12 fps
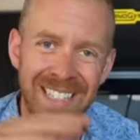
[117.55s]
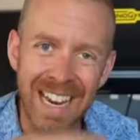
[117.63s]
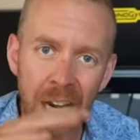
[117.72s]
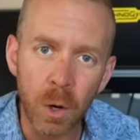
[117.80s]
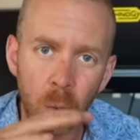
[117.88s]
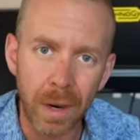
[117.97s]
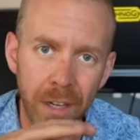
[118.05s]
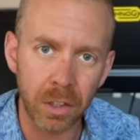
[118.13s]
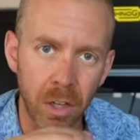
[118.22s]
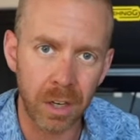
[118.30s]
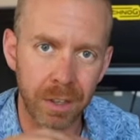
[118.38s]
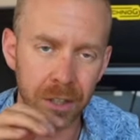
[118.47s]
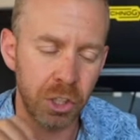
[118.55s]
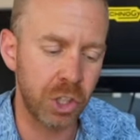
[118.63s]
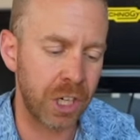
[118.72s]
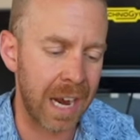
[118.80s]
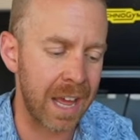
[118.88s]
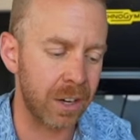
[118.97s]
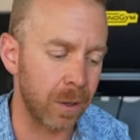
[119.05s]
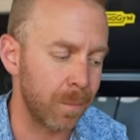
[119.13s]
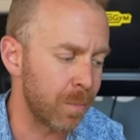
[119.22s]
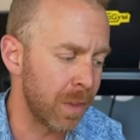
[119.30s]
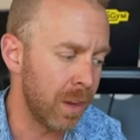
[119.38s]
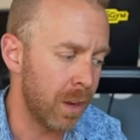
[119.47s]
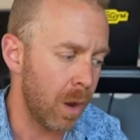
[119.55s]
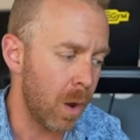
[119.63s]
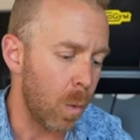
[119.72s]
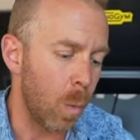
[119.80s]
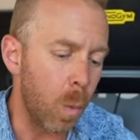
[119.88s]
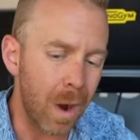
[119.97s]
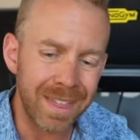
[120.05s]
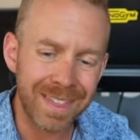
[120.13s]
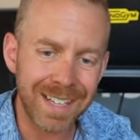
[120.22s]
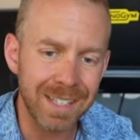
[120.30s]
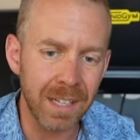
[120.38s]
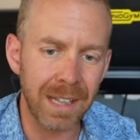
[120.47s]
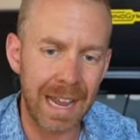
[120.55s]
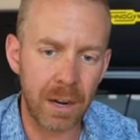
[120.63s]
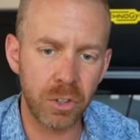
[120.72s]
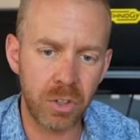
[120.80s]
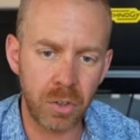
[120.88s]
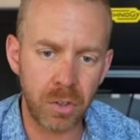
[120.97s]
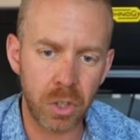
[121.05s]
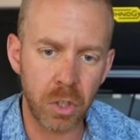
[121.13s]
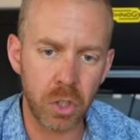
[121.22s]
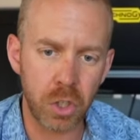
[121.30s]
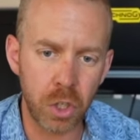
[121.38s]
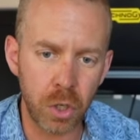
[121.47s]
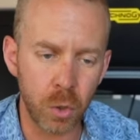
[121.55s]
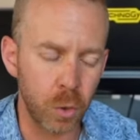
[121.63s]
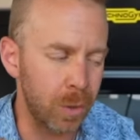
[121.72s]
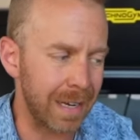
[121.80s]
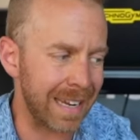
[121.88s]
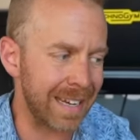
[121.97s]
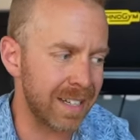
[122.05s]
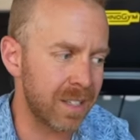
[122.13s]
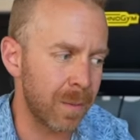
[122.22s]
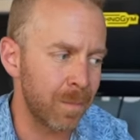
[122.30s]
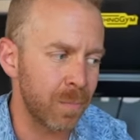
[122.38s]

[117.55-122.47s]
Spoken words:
take away a lot of the chatter. What this allows you to do is